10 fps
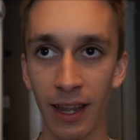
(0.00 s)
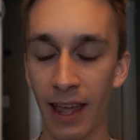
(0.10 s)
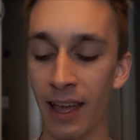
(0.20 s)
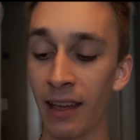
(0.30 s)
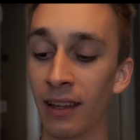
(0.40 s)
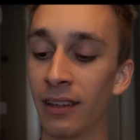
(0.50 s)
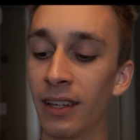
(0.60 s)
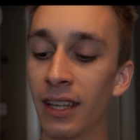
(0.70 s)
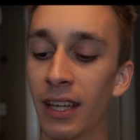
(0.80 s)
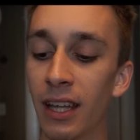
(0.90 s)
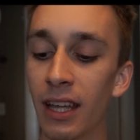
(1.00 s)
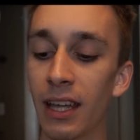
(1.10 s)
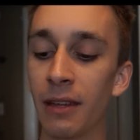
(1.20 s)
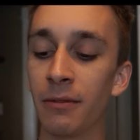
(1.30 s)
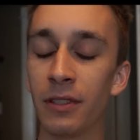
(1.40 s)
And
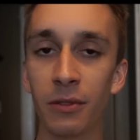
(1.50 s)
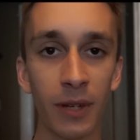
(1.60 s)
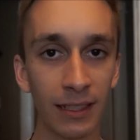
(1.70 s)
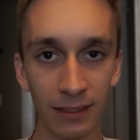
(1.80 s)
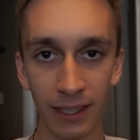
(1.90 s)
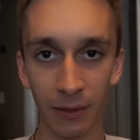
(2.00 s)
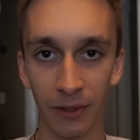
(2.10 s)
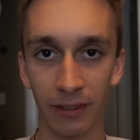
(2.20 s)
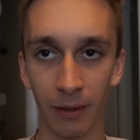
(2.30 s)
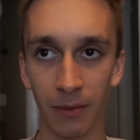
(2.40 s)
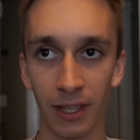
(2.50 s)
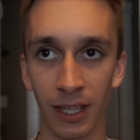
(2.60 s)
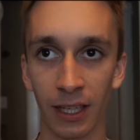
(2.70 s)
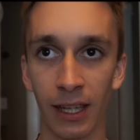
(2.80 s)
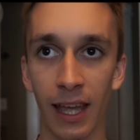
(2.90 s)
if you resonate with
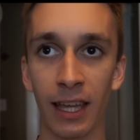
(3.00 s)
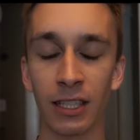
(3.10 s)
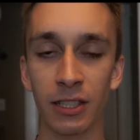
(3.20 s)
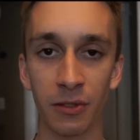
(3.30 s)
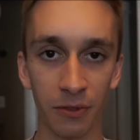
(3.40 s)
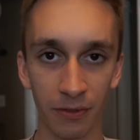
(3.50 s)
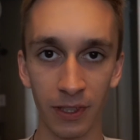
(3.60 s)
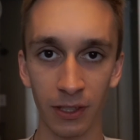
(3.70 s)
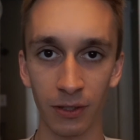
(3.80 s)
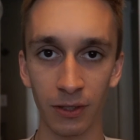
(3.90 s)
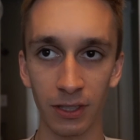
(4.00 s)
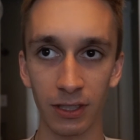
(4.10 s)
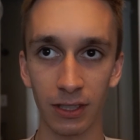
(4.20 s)
something and you feel